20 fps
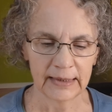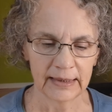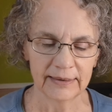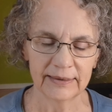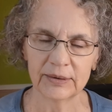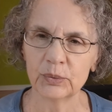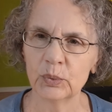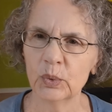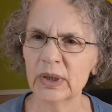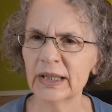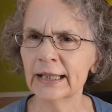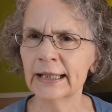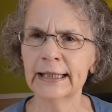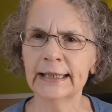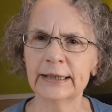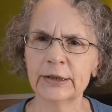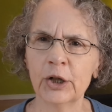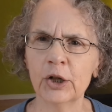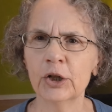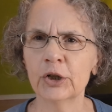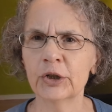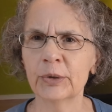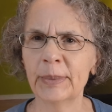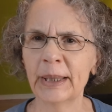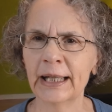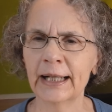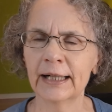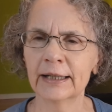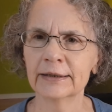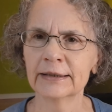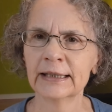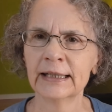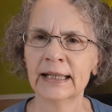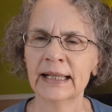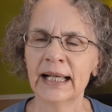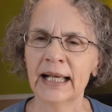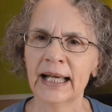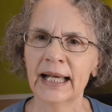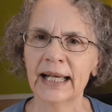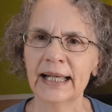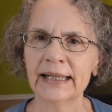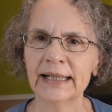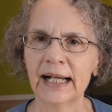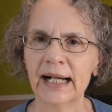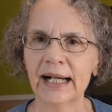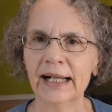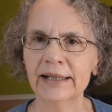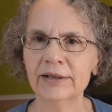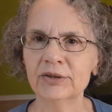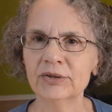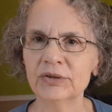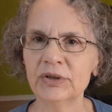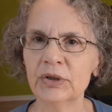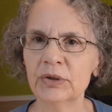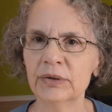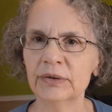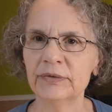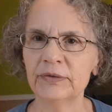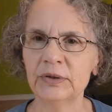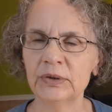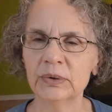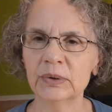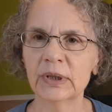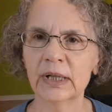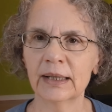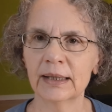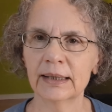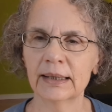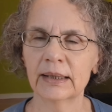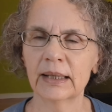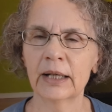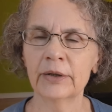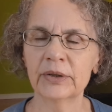So what can I talk about? And I don't know if you got,